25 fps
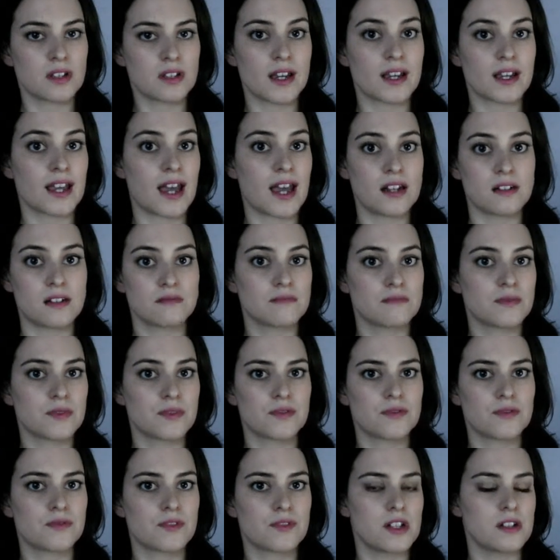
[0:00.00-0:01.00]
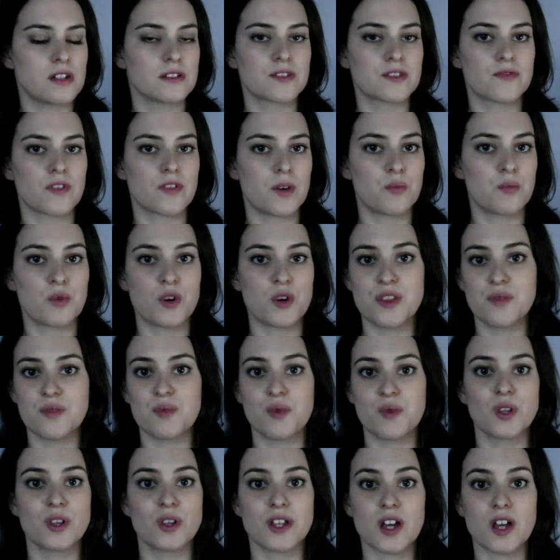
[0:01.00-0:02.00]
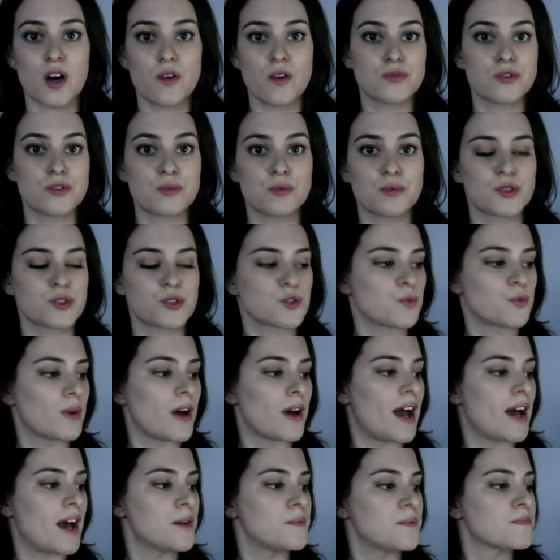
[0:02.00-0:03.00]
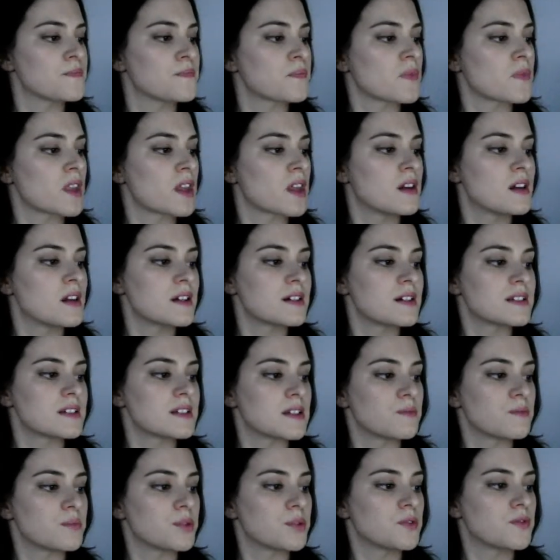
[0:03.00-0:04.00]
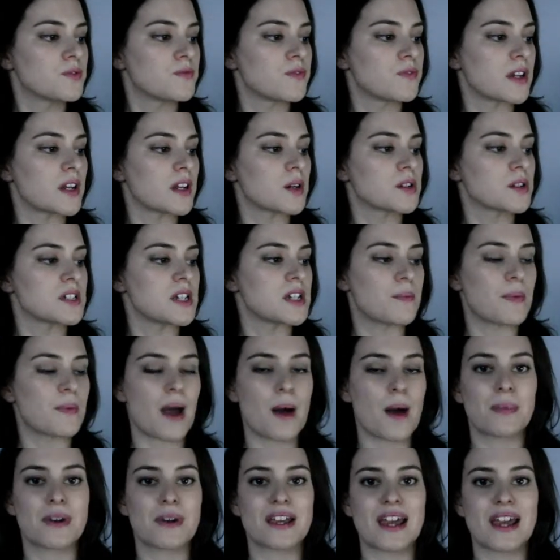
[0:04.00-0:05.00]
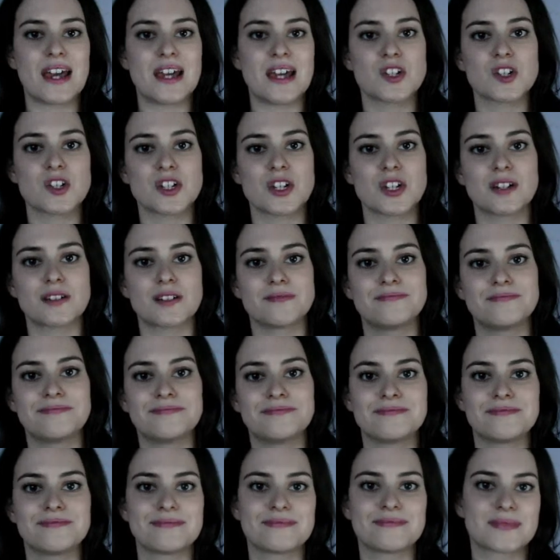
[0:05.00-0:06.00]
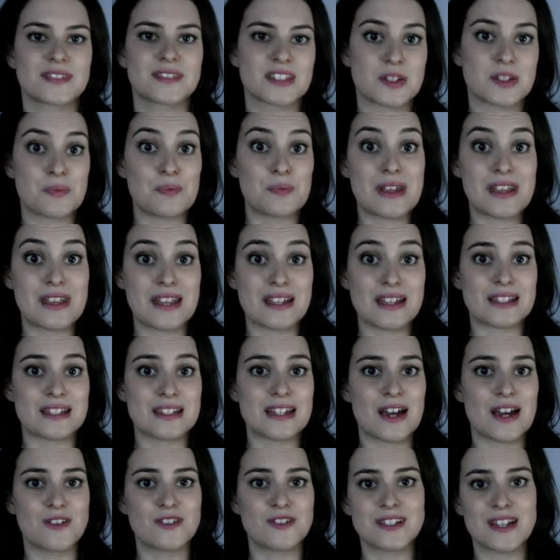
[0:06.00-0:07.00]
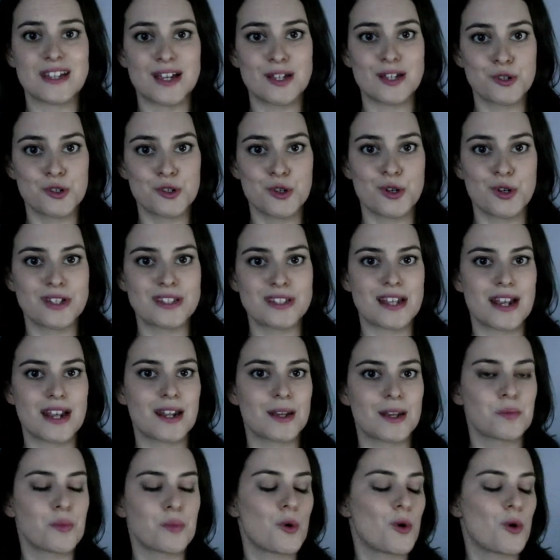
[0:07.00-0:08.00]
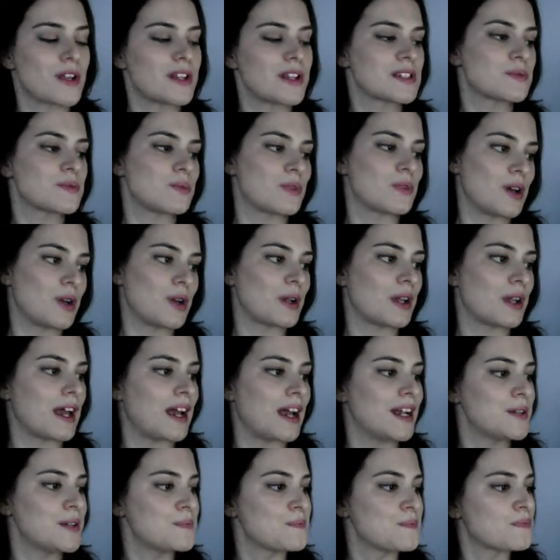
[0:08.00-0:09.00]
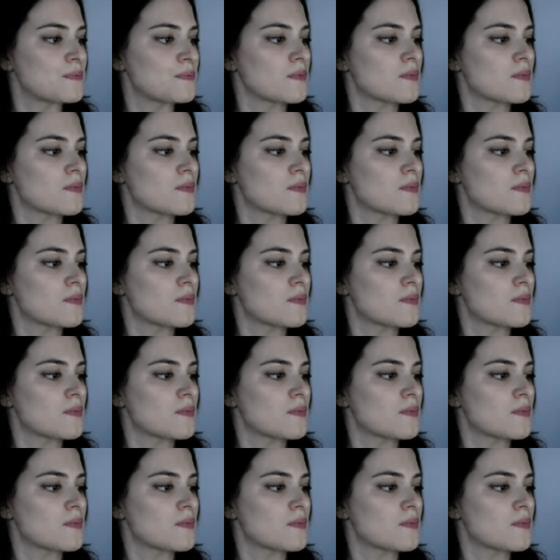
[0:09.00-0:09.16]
again, feels very breathable and comfortable to wear. Simple fingertip application, to me that's a downside and not a selling point, but okay.